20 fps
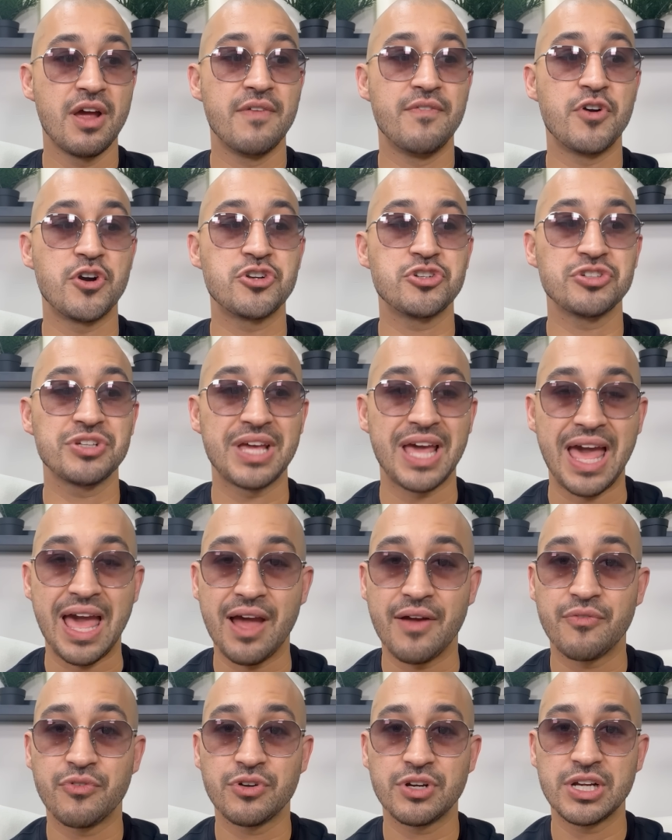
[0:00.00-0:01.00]
virtually
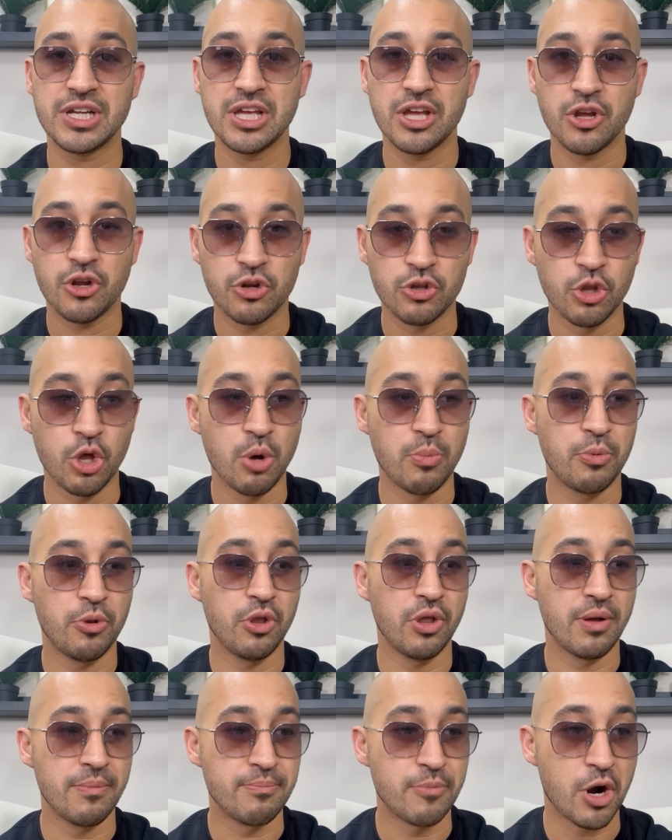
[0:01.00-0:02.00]
every
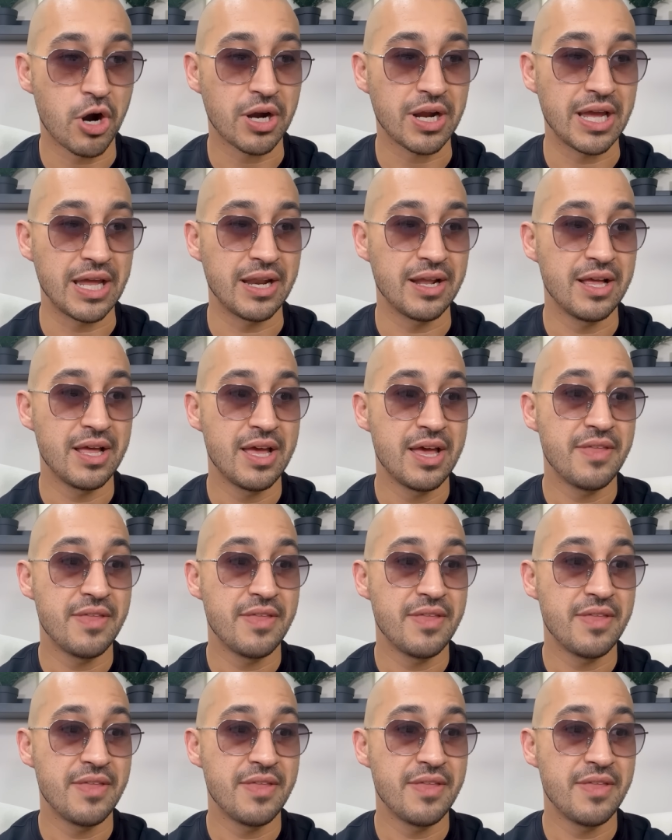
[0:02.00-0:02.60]
global market.